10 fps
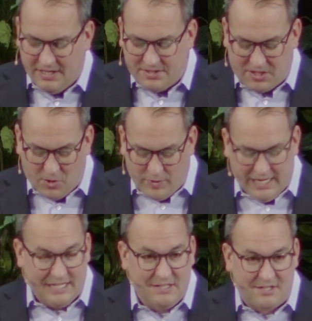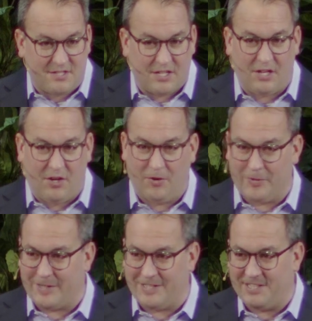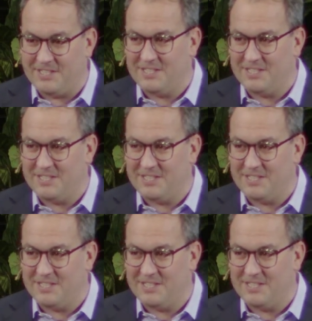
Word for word: so insecure.